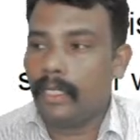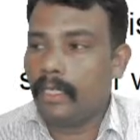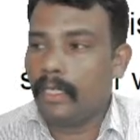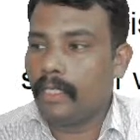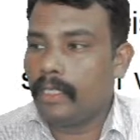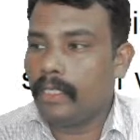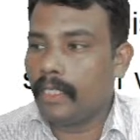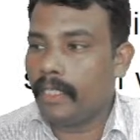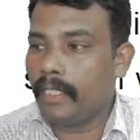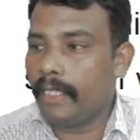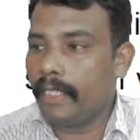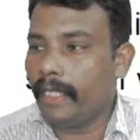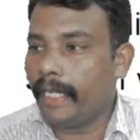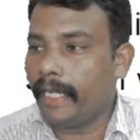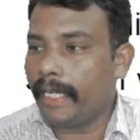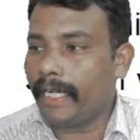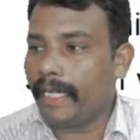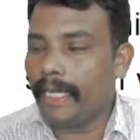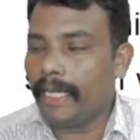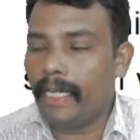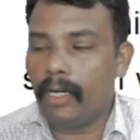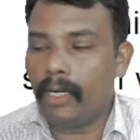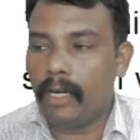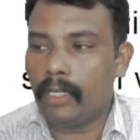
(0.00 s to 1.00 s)
she
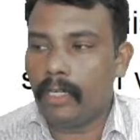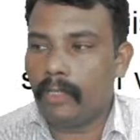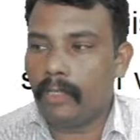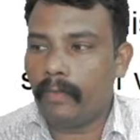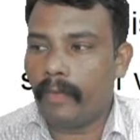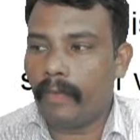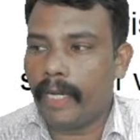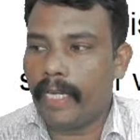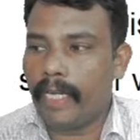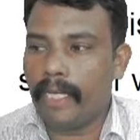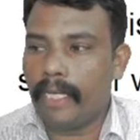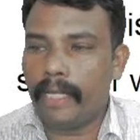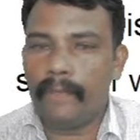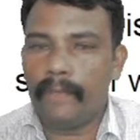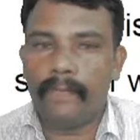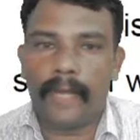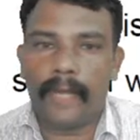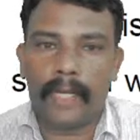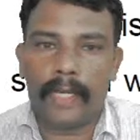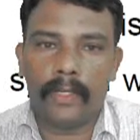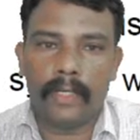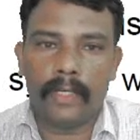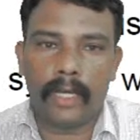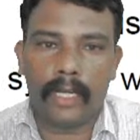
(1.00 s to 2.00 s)
directly got
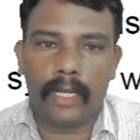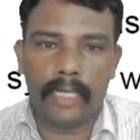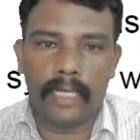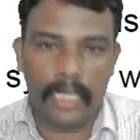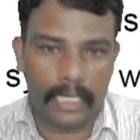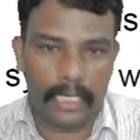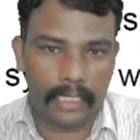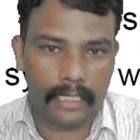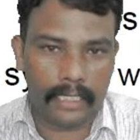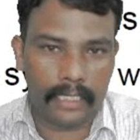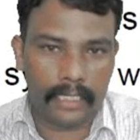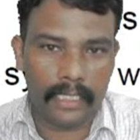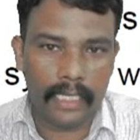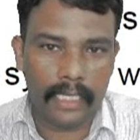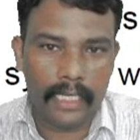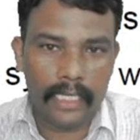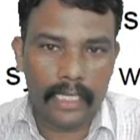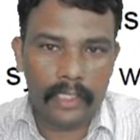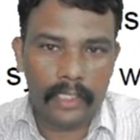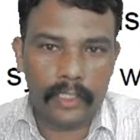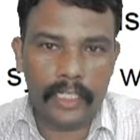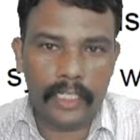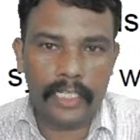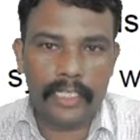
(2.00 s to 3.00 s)
$25.
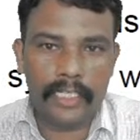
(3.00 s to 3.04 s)
She